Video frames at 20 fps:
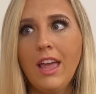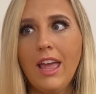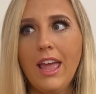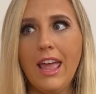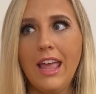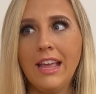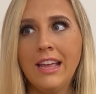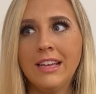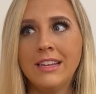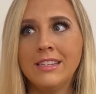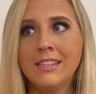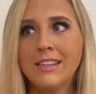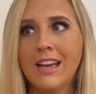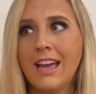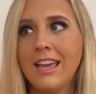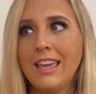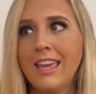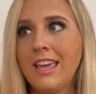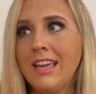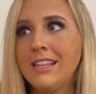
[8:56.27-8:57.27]
and
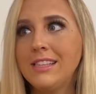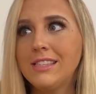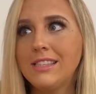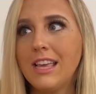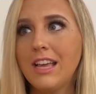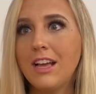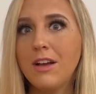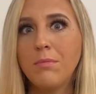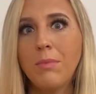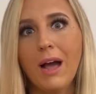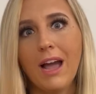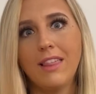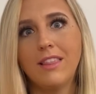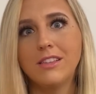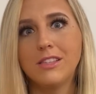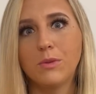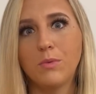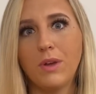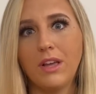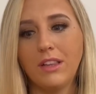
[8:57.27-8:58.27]
I can't say goodbye
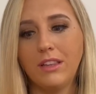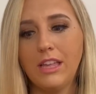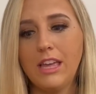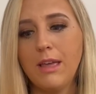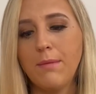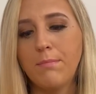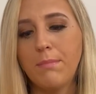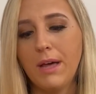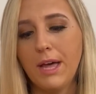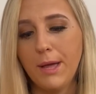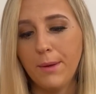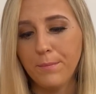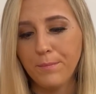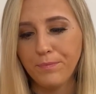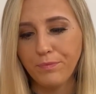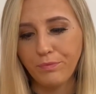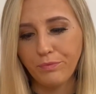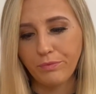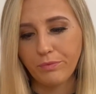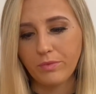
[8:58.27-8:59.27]
this quickly. But
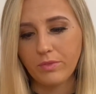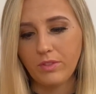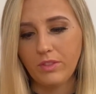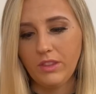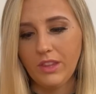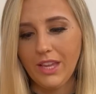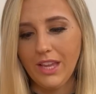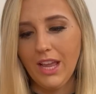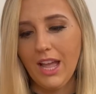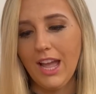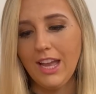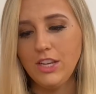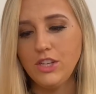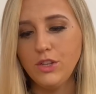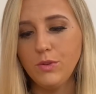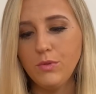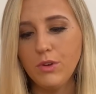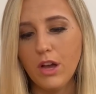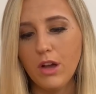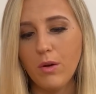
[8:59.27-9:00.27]
I
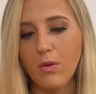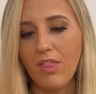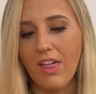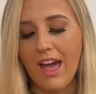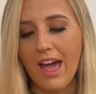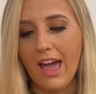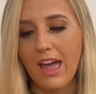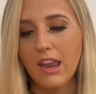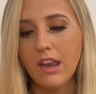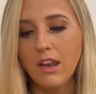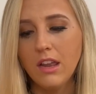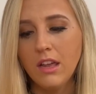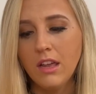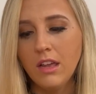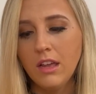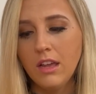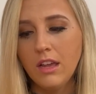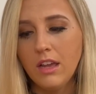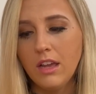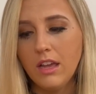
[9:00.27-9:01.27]
do know that
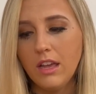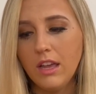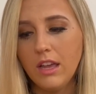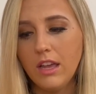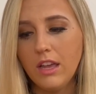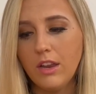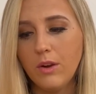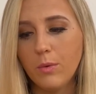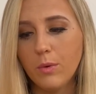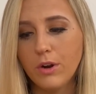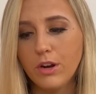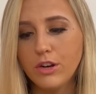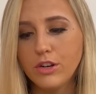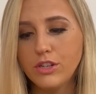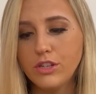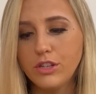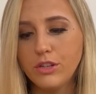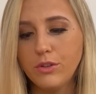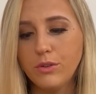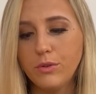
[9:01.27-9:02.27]
in order
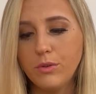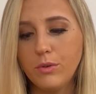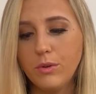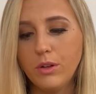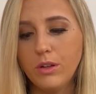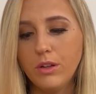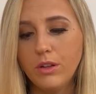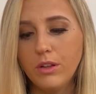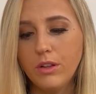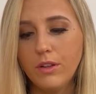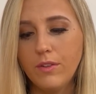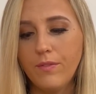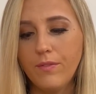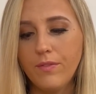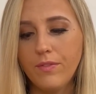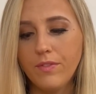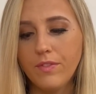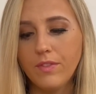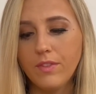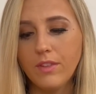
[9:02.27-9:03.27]
to
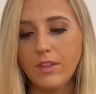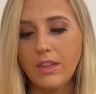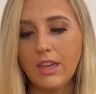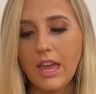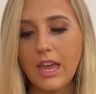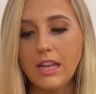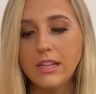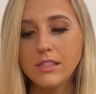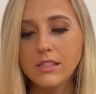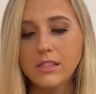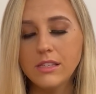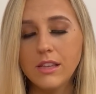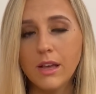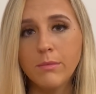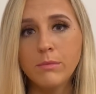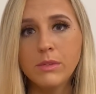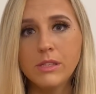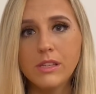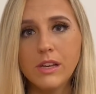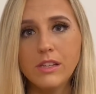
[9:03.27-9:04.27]
gain
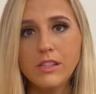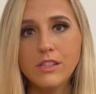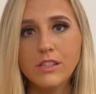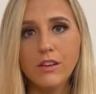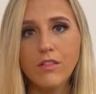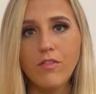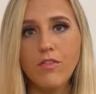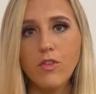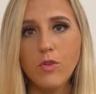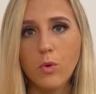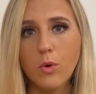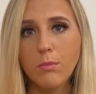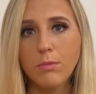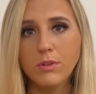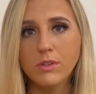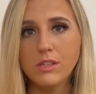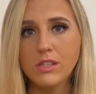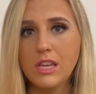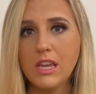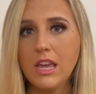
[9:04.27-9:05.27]
some sense
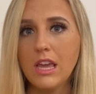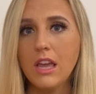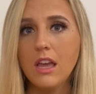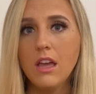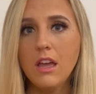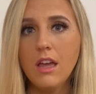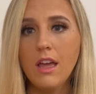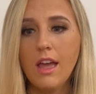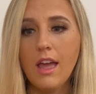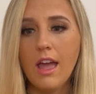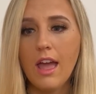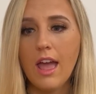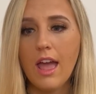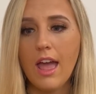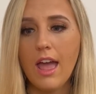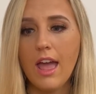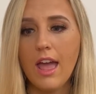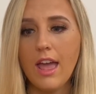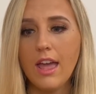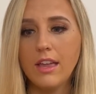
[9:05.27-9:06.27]
normalcy
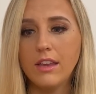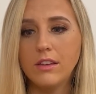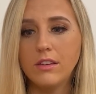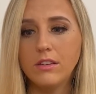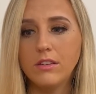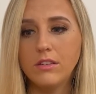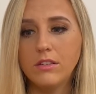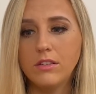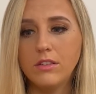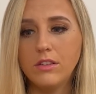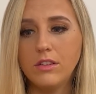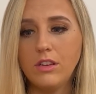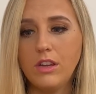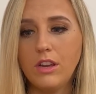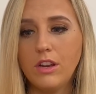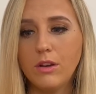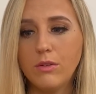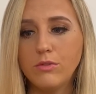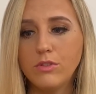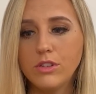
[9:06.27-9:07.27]
and,
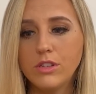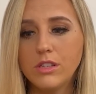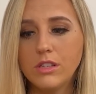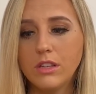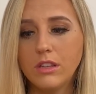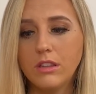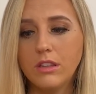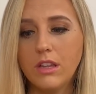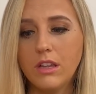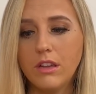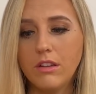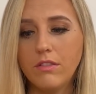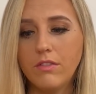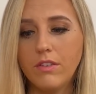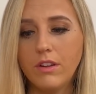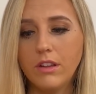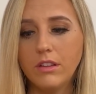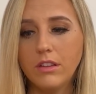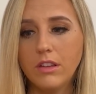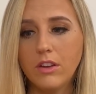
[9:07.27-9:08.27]
just to live
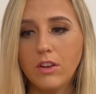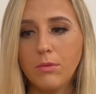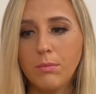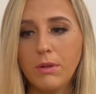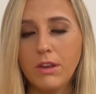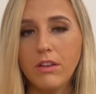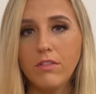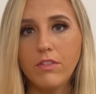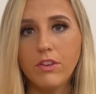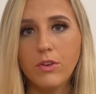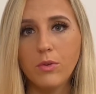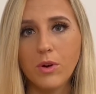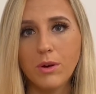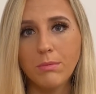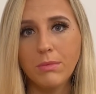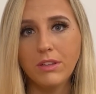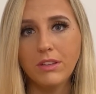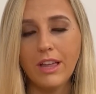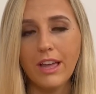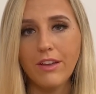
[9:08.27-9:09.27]
a little bit of a
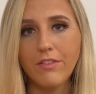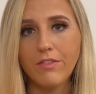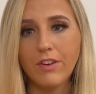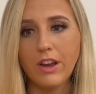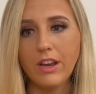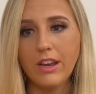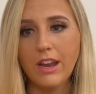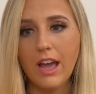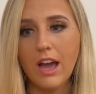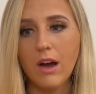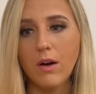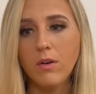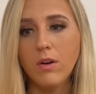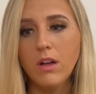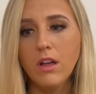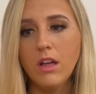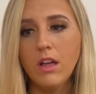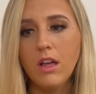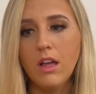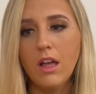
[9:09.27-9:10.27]
normal life right now,
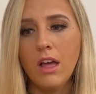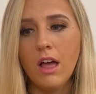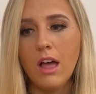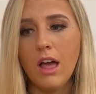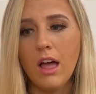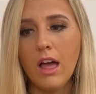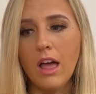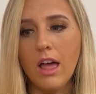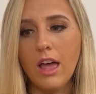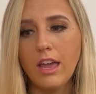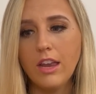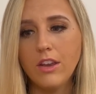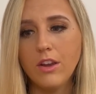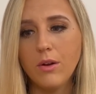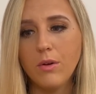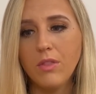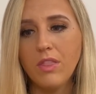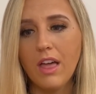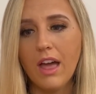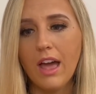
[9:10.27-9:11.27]
I
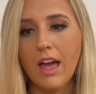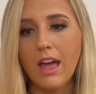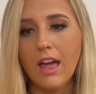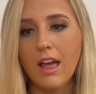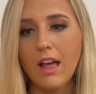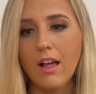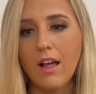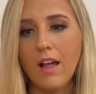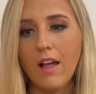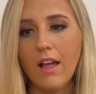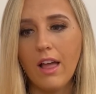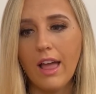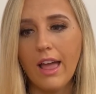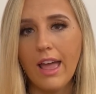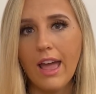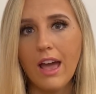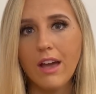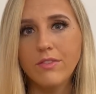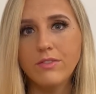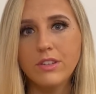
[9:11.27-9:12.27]
know that I
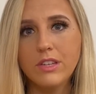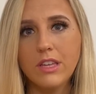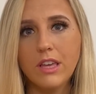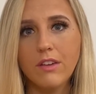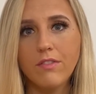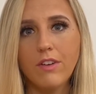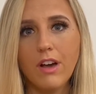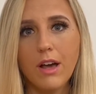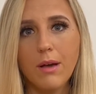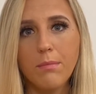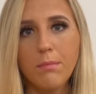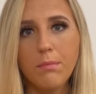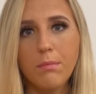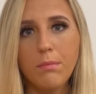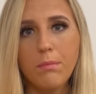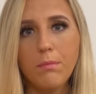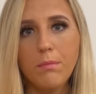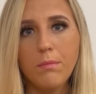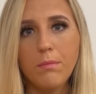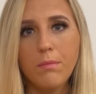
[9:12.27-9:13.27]
have to give up
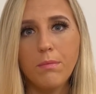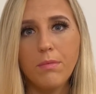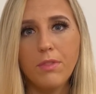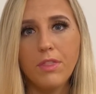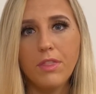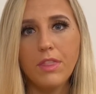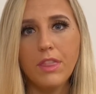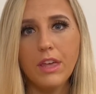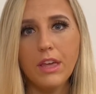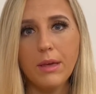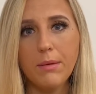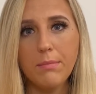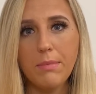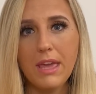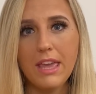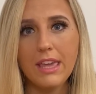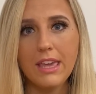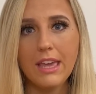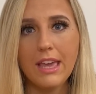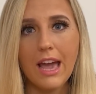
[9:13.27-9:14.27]
the
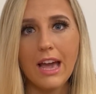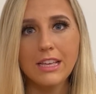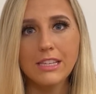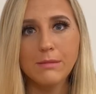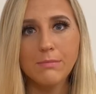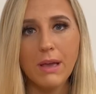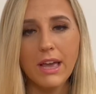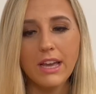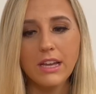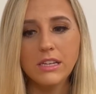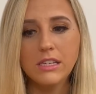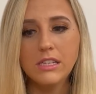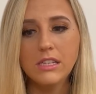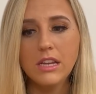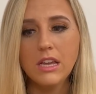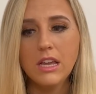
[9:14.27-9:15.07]
baking aspect.